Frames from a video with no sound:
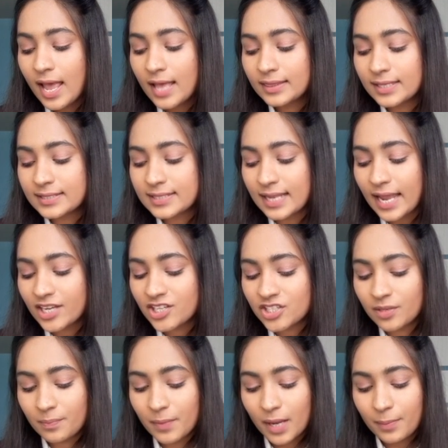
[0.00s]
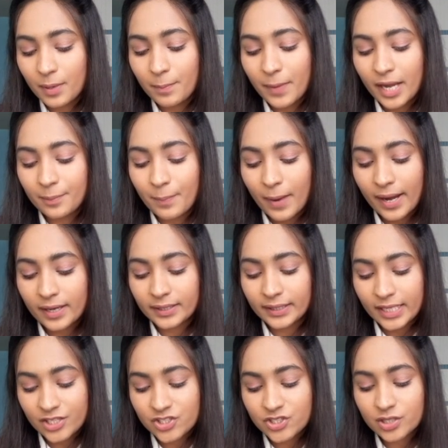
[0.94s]
The selection may be made by a
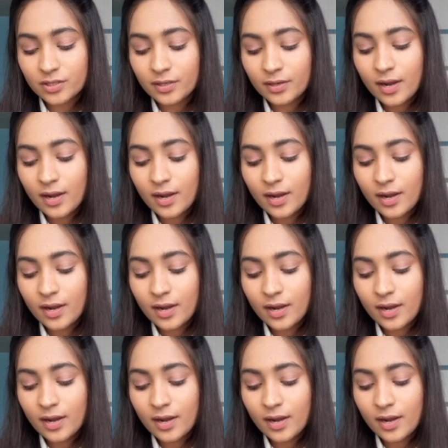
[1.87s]
teacher,